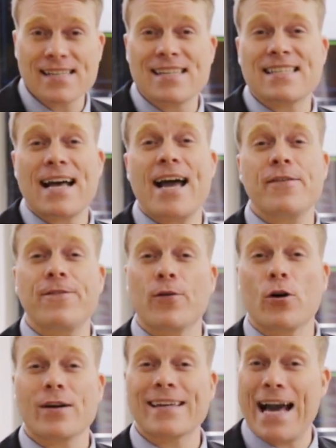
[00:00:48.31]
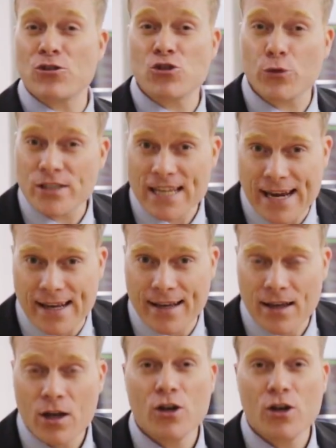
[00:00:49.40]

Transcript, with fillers: is designed for counter-rotating